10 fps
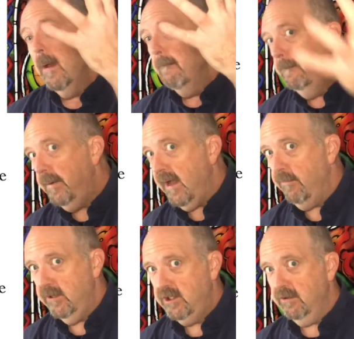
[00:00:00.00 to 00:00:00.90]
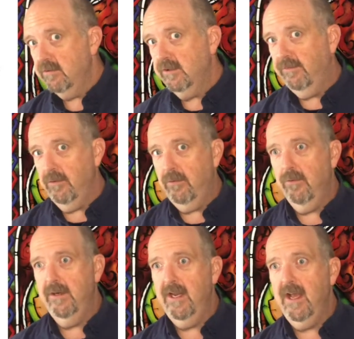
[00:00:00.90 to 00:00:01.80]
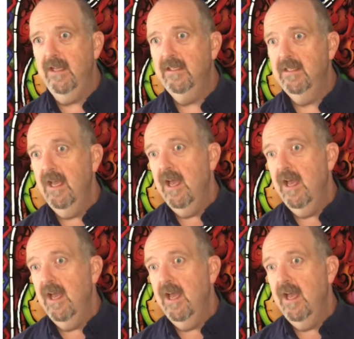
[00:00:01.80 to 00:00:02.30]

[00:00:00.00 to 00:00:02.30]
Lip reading: But what children's folklore does,